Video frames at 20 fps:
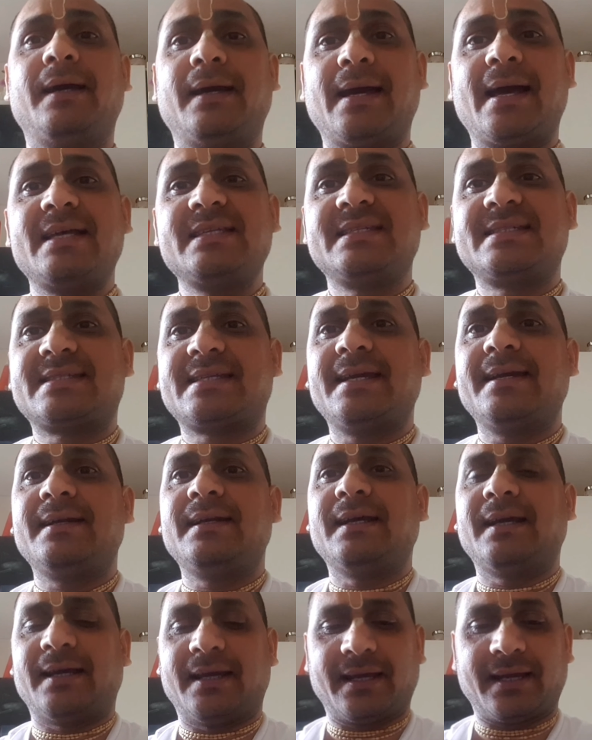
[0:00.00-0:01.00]
as
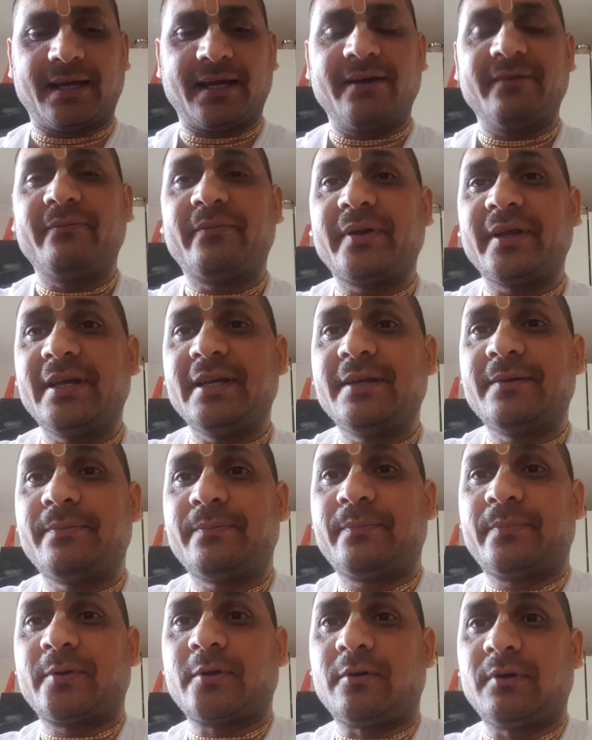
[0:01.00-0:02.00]
said, every
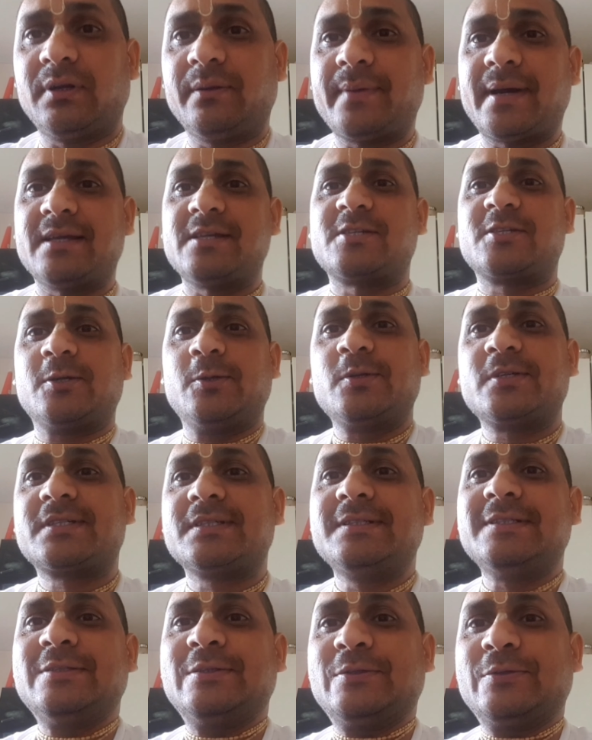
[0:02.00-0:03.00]
problem has a
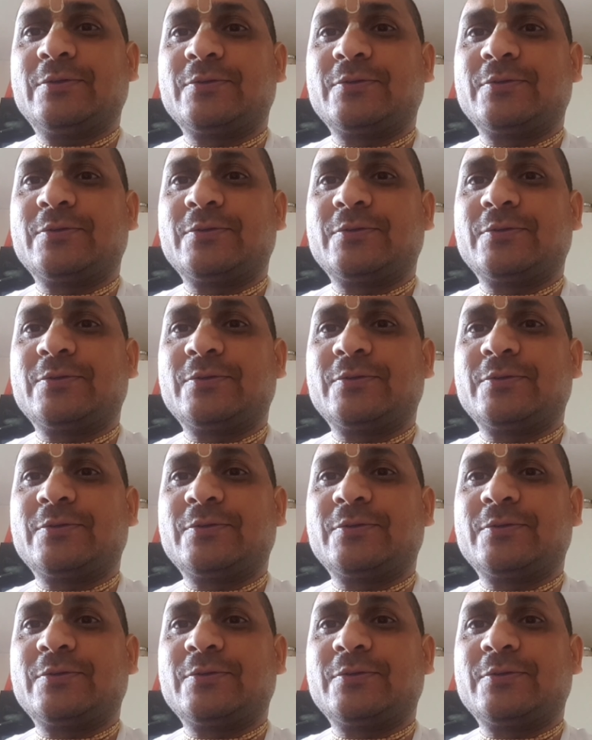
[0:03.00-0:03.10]
solution.